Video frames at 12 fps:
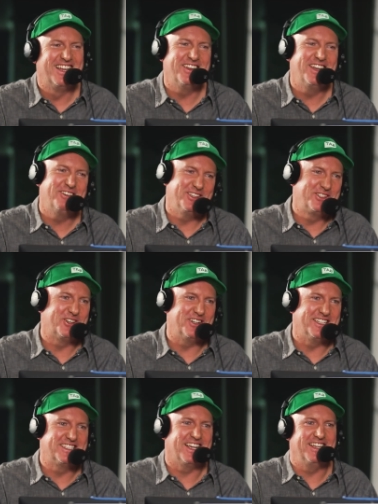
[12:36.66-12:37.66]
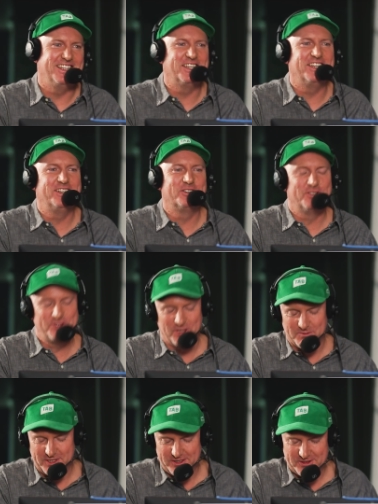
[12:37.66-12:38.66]
I know what you're trying to say. So you did a good
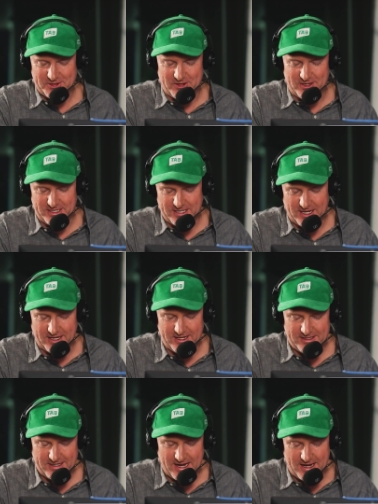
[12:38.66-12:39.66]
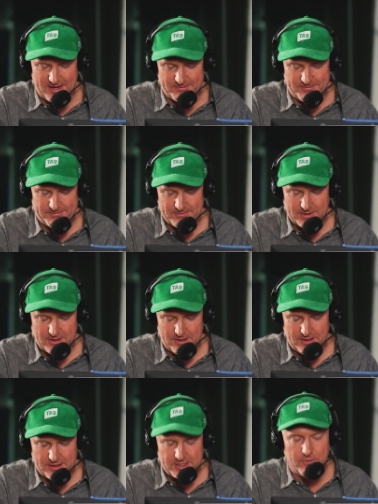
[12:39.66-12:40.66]
job at trying to say it.
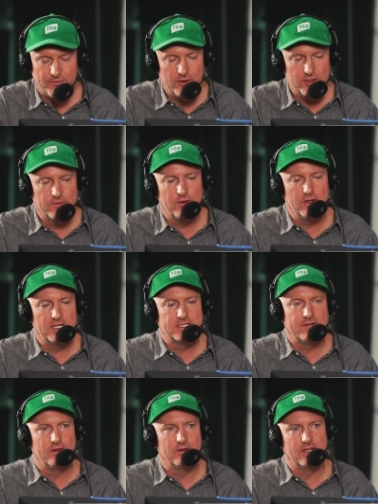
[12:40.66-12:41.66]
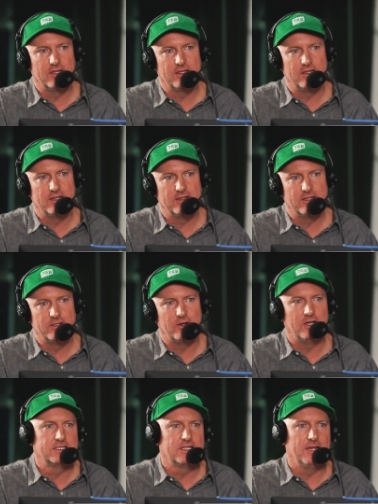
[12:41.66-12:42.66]
So first of all, let's have a look at the
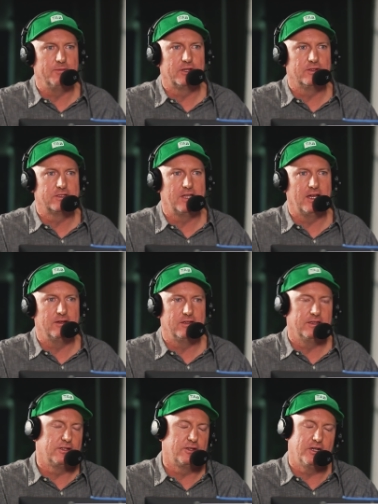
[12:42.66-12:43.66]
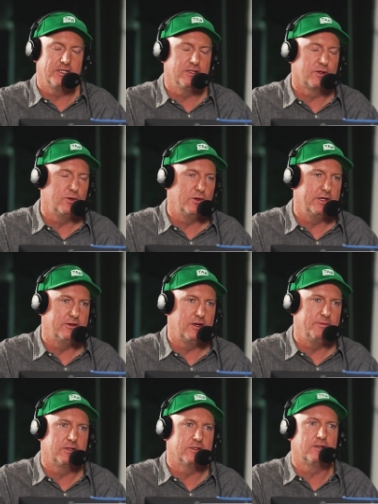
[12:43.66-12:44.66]
dice game, because that and the dice and the coin,
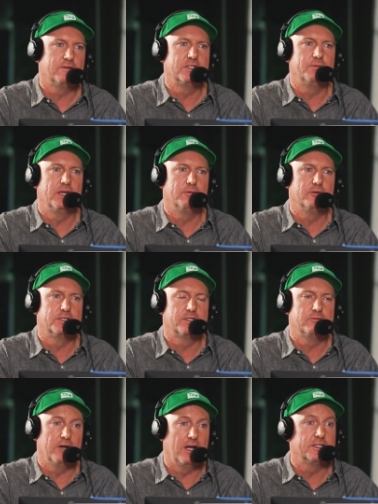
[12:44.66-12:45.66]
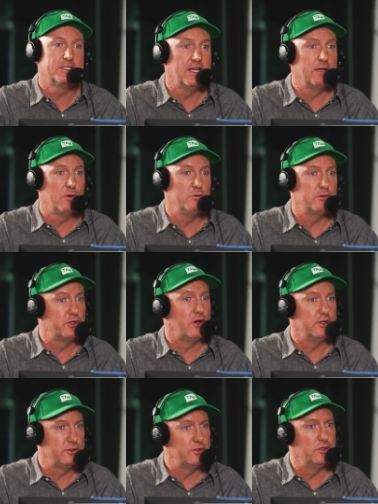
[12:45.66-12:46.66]
right? Because obviously we're understanding what we're
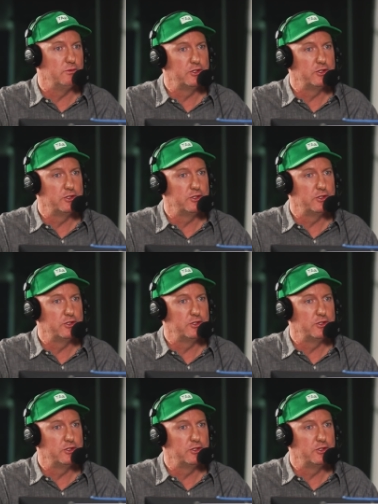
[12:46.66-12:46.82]
trying to do.